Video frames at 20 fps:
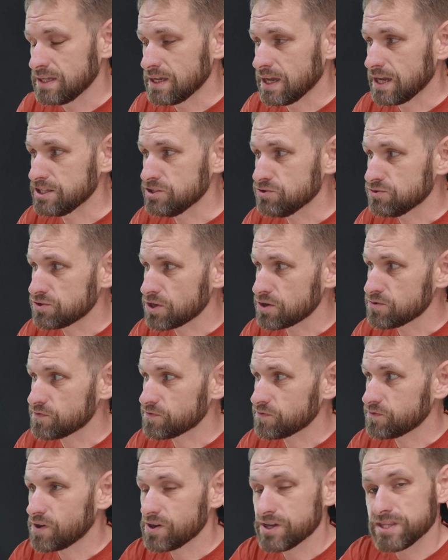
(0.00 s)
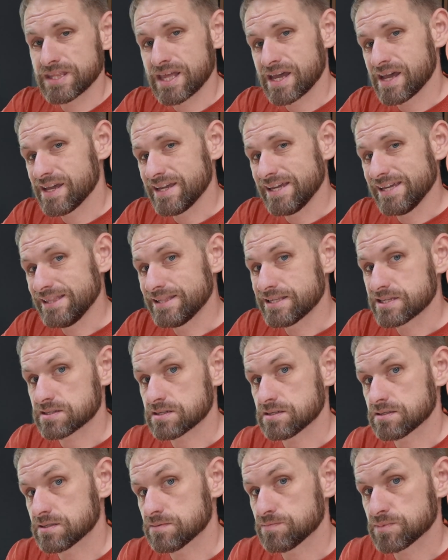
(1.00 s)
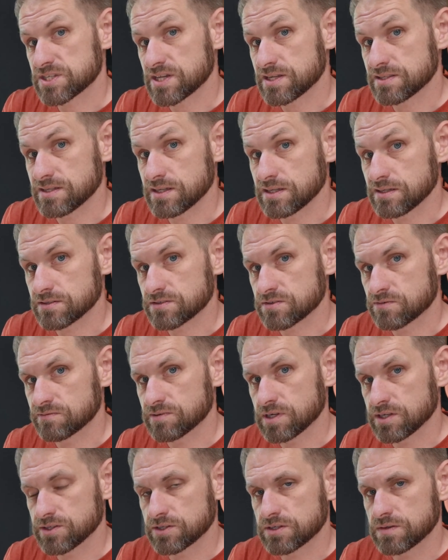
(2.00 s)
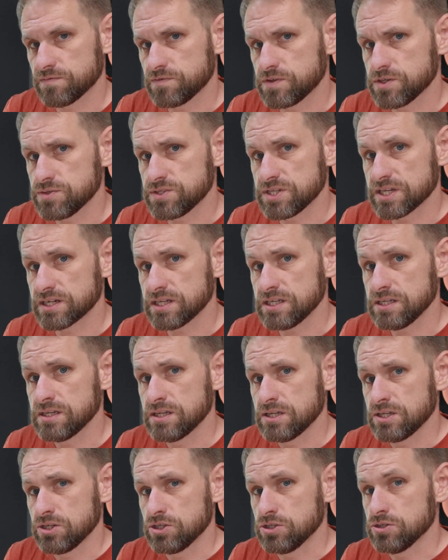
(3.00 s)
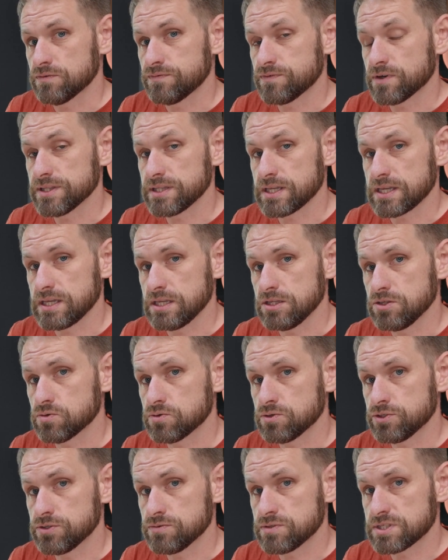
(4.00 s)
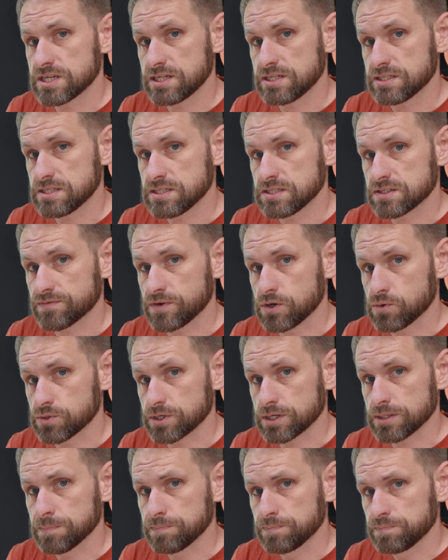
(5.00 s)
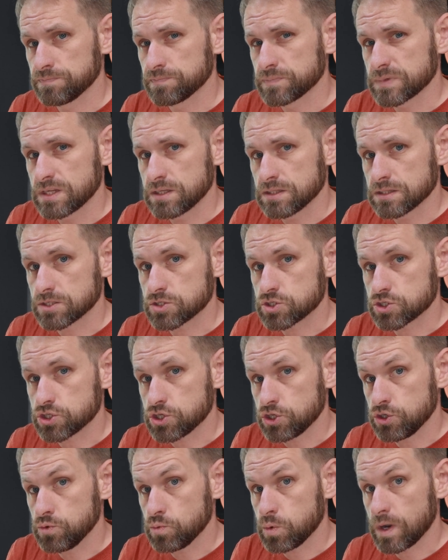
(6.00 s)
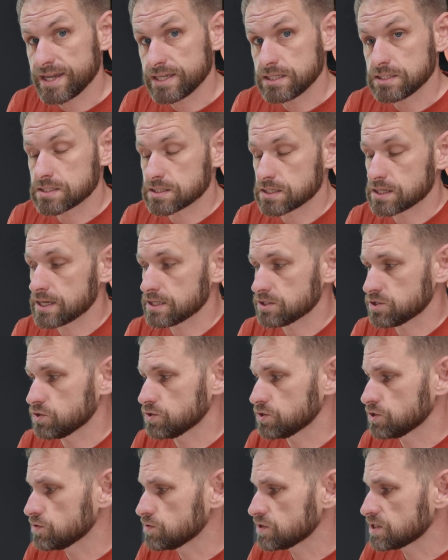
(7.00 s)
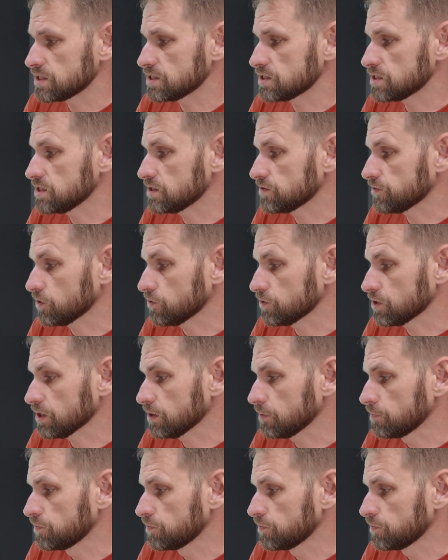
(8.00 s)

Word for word: And you don't find that in the system settings. Rather confusingly, you'll find it in your utilities folder. There's two ways to get to your utilities folder.